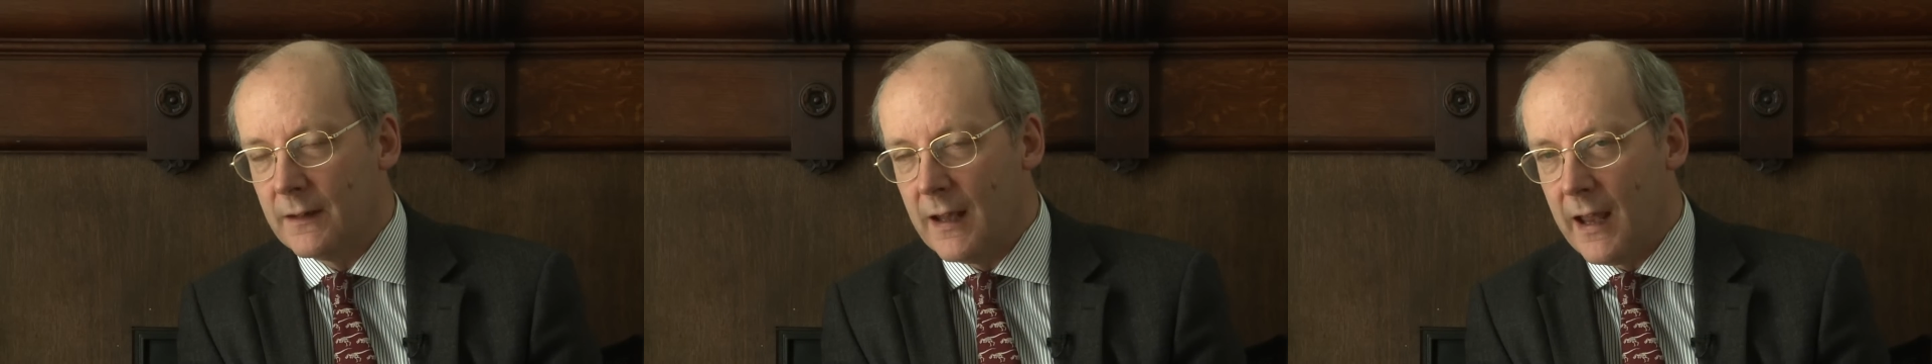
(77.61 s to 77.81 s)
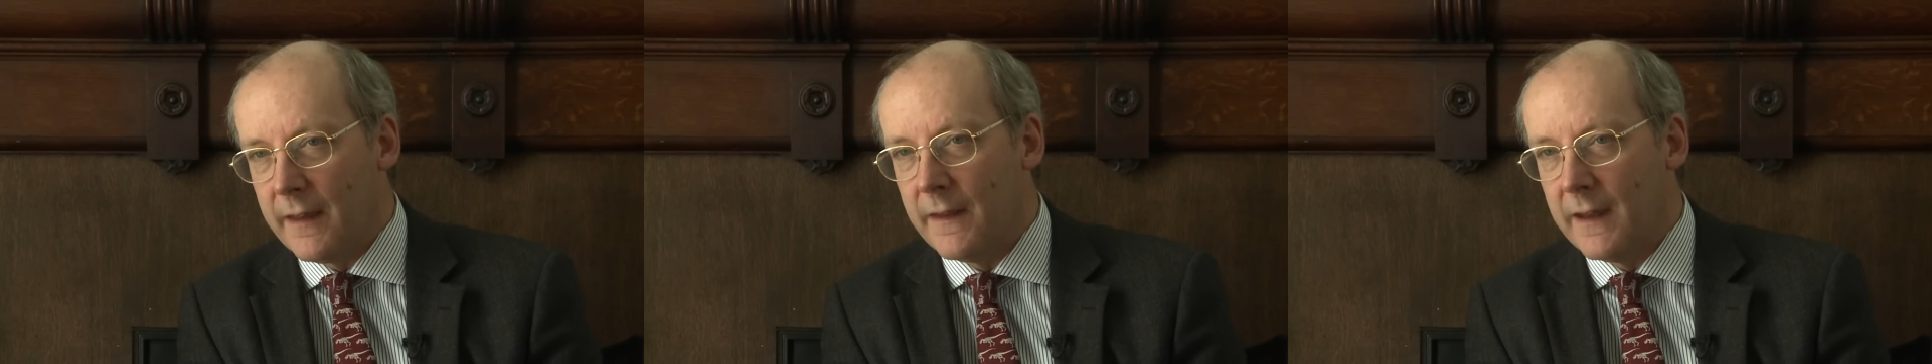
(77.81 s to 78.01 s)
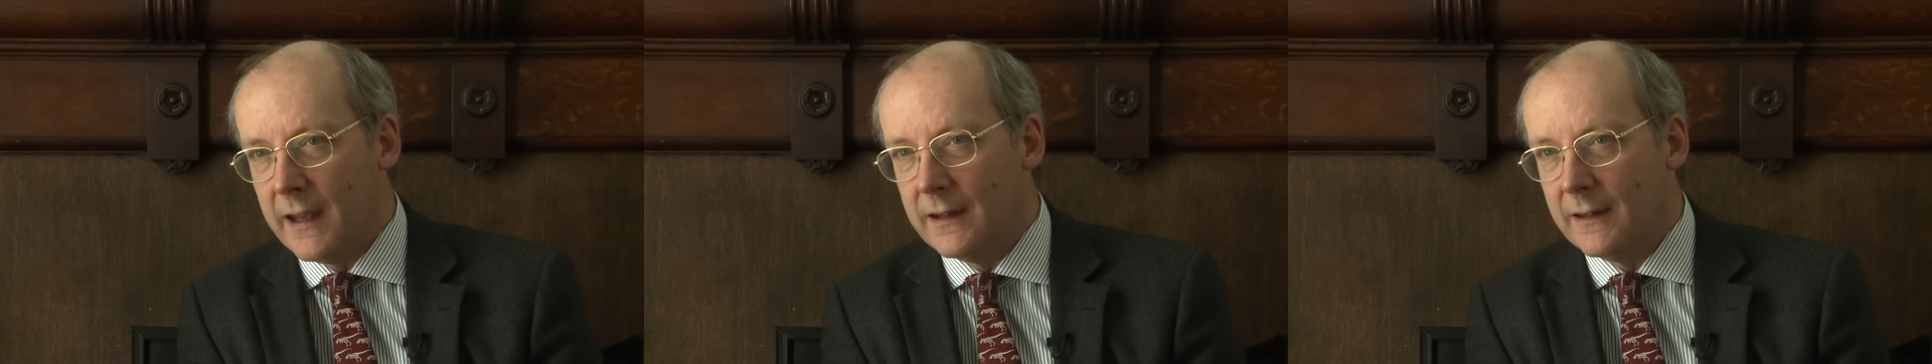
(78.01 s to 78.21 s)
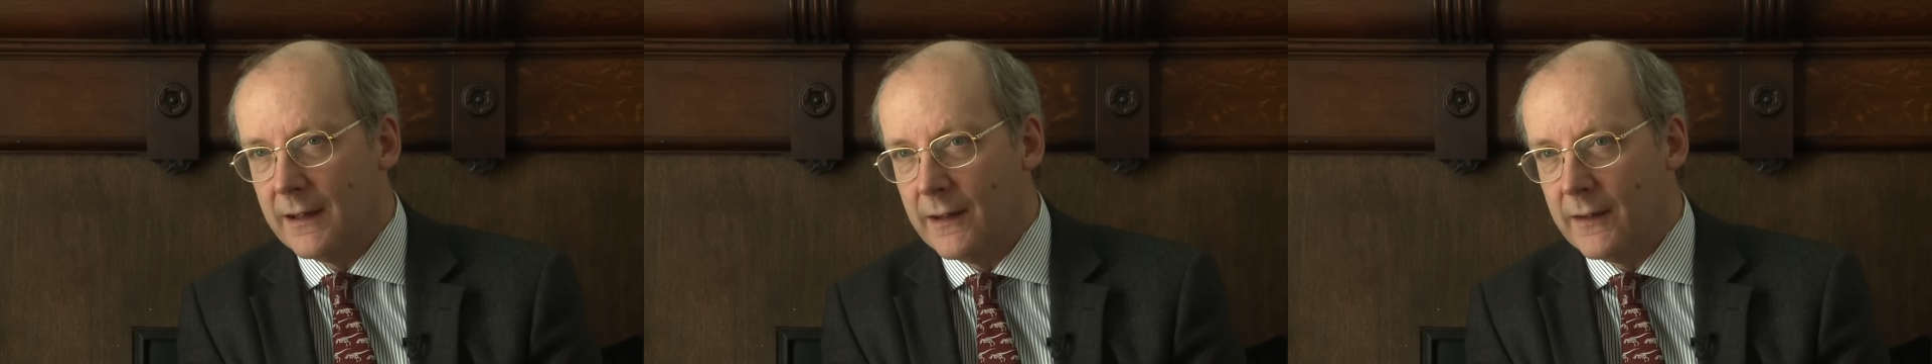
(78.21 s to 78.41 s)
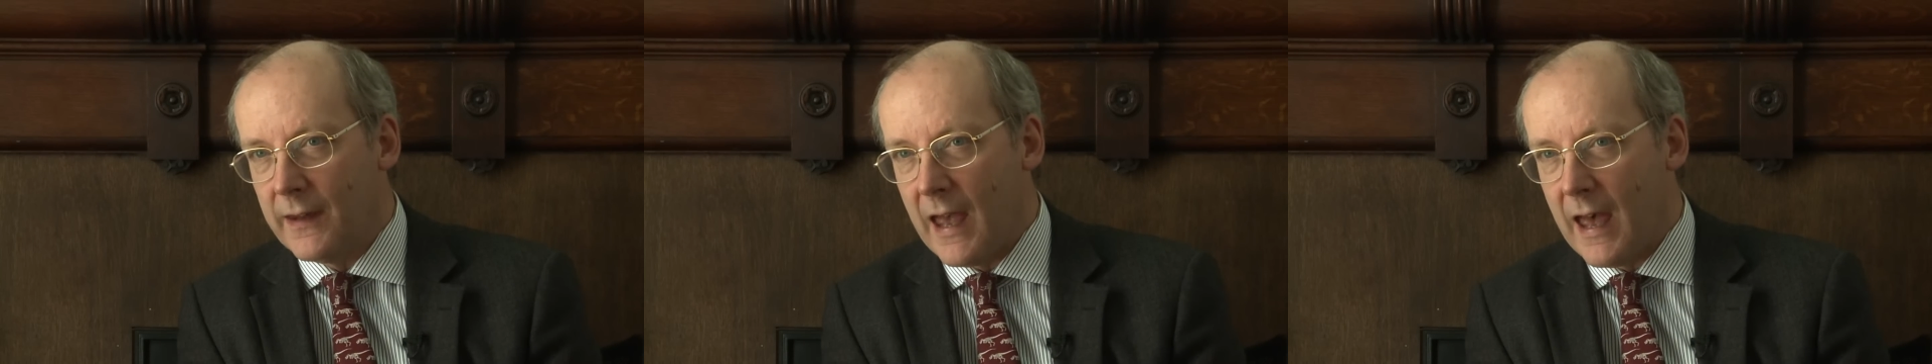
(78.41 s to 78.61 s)
like the
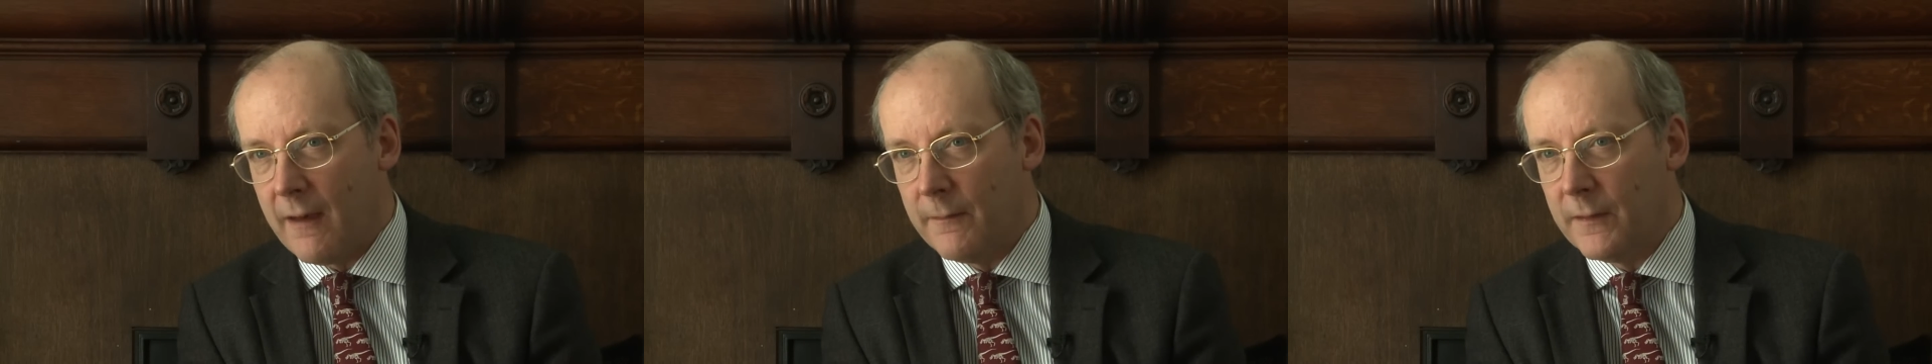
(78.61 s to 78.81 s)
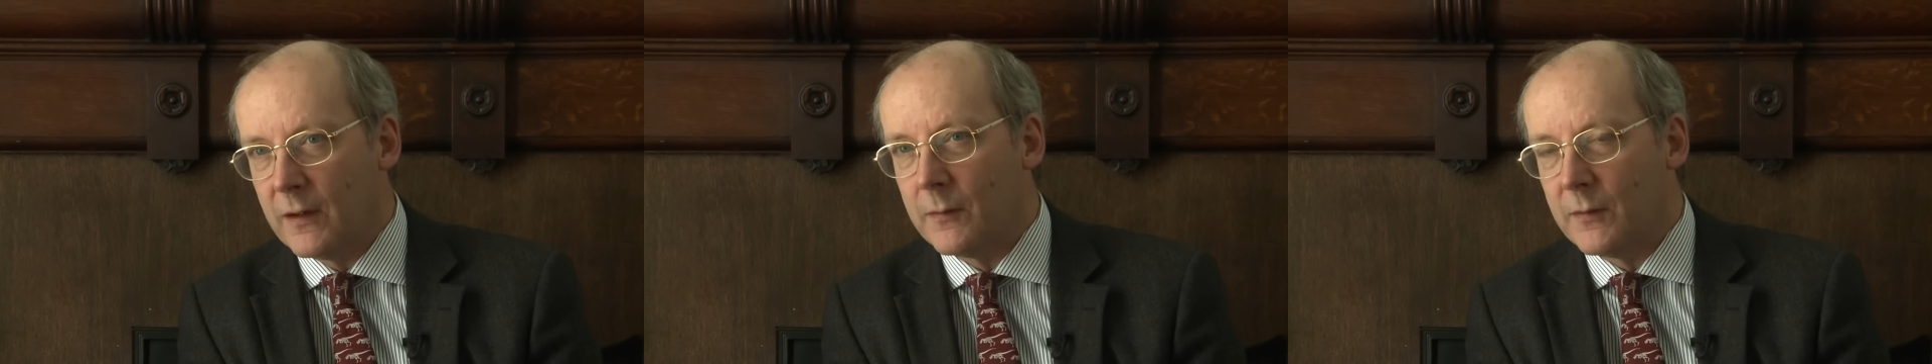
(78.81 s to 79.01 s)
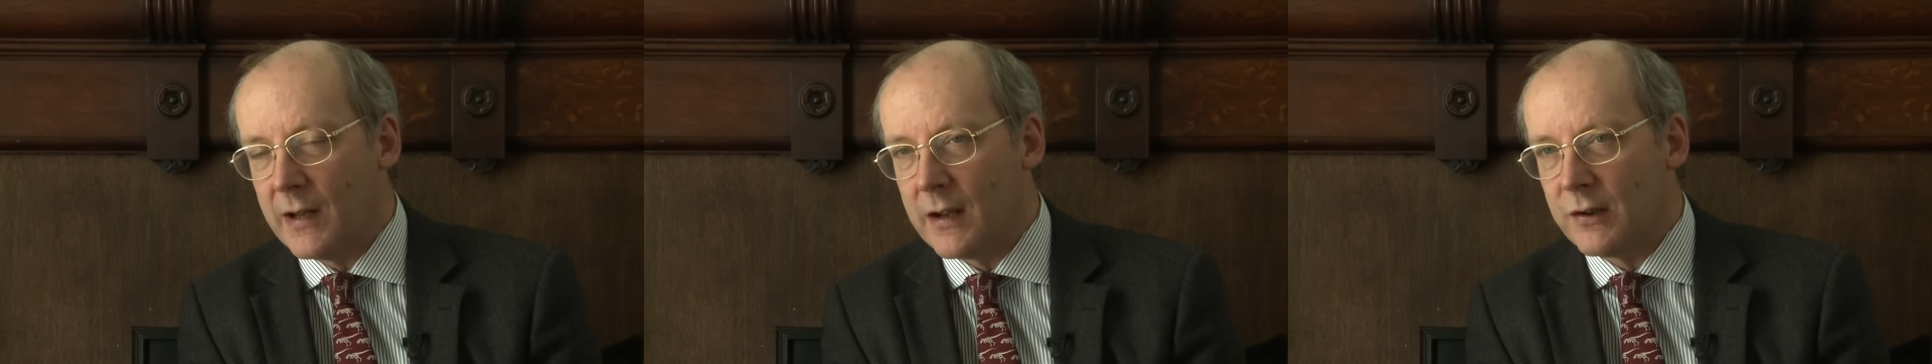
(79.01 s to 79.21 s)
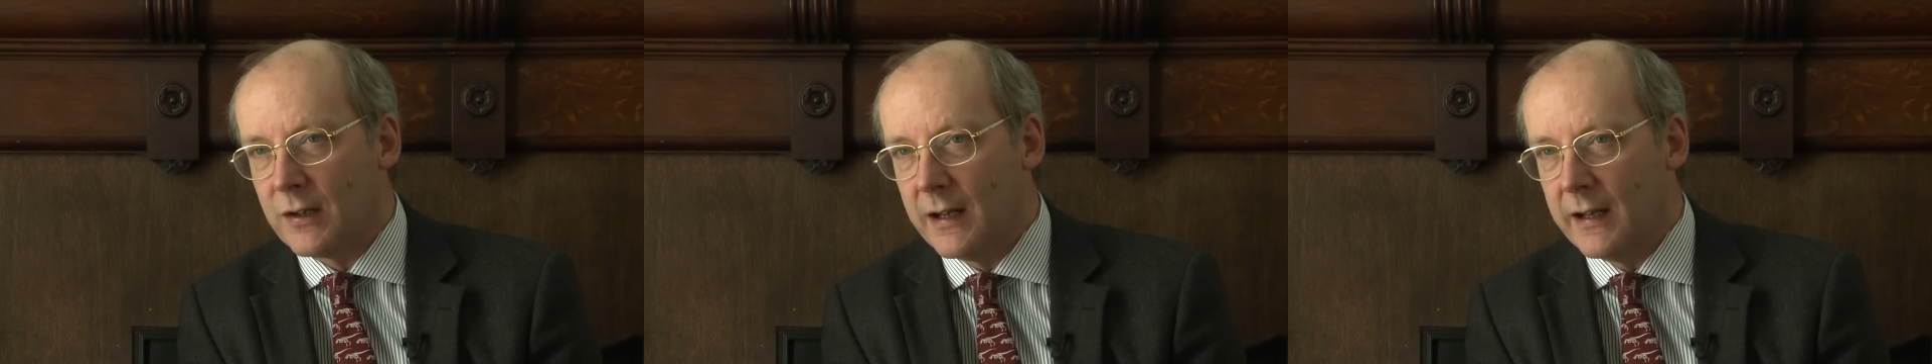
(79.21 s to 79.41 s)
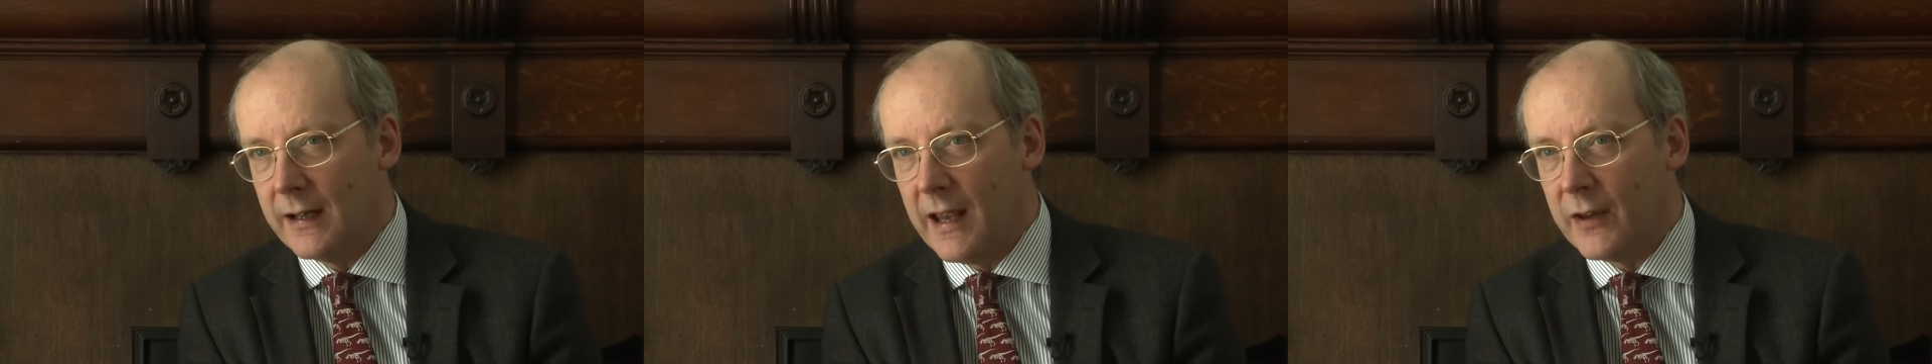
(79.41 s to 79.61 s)
Indus have
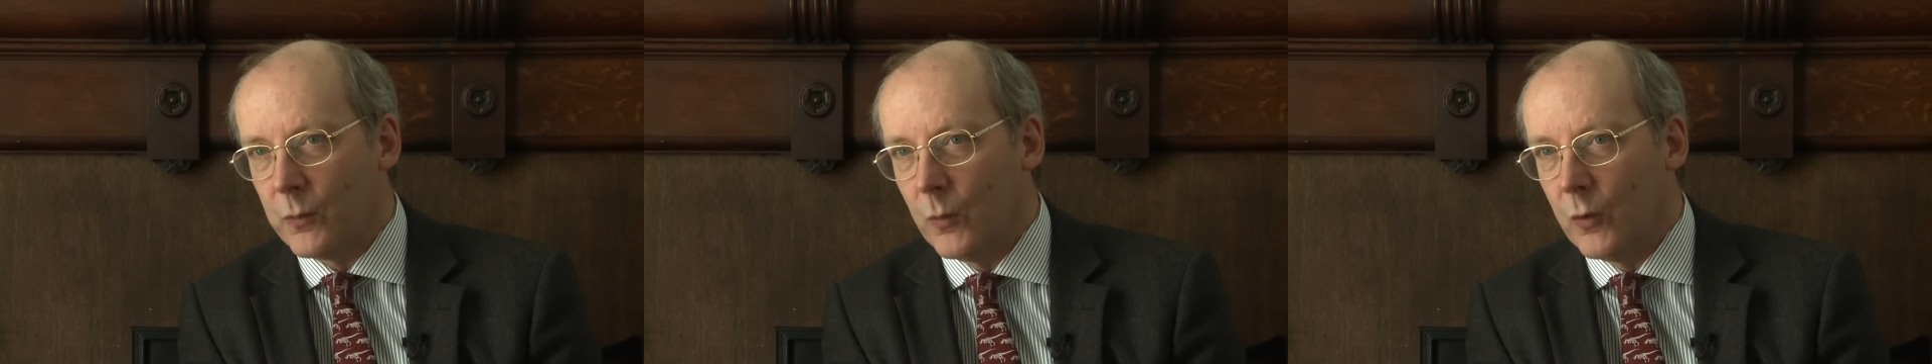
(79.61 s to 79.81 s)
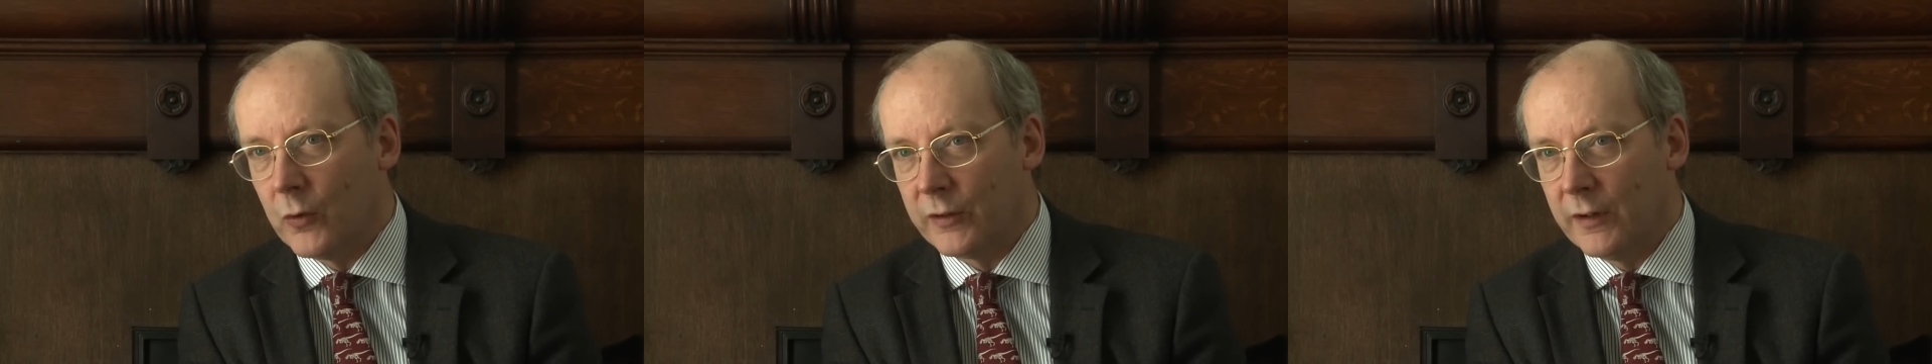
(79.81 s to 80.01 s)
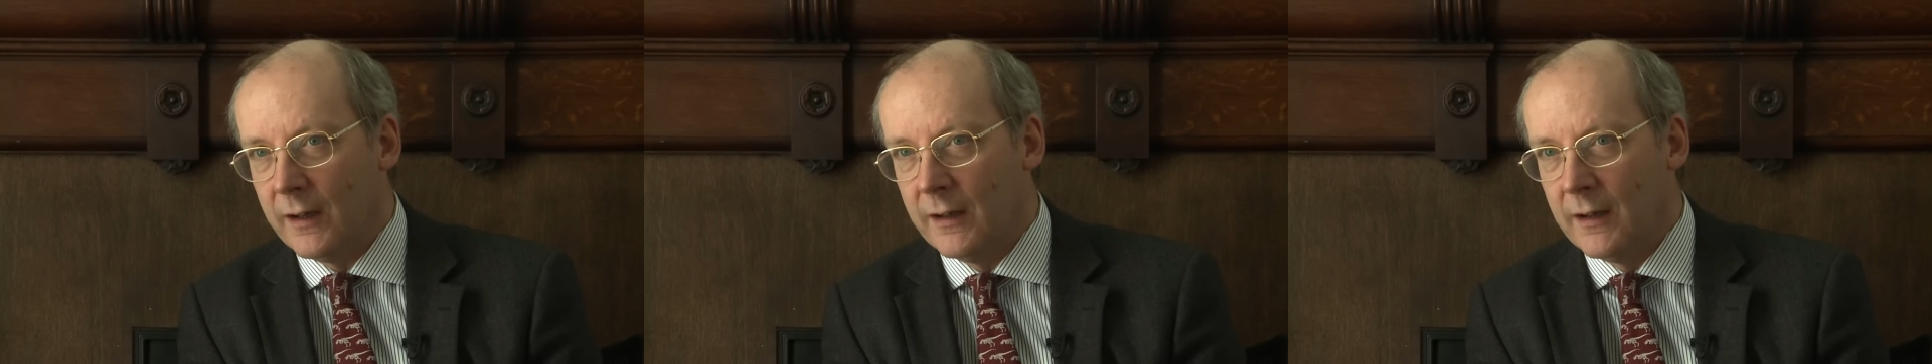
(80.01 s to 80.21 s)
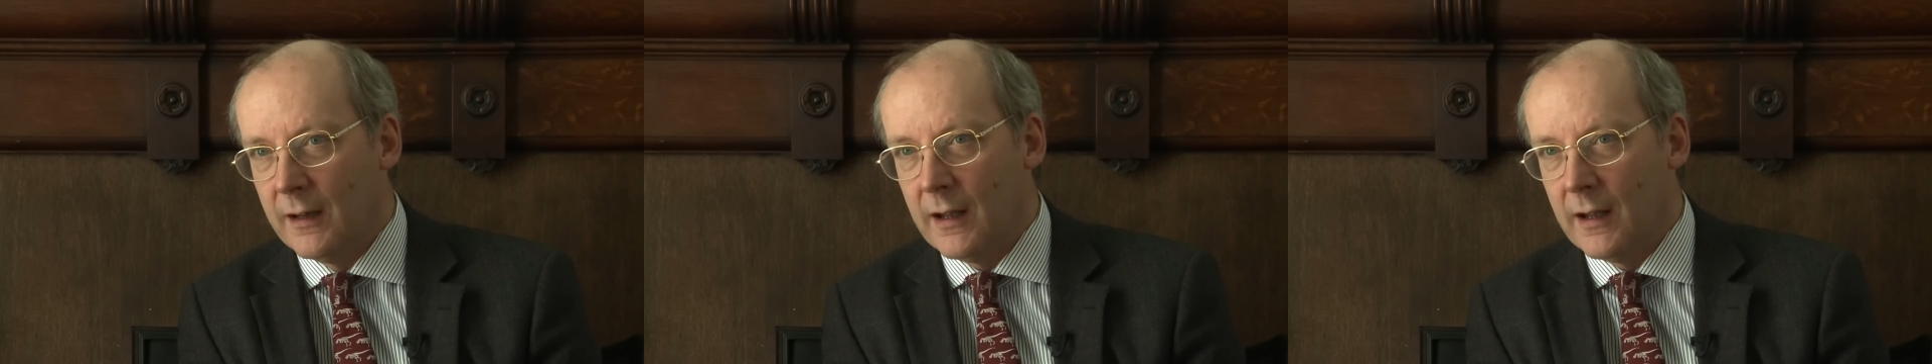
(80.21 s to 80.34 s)
substantially less water.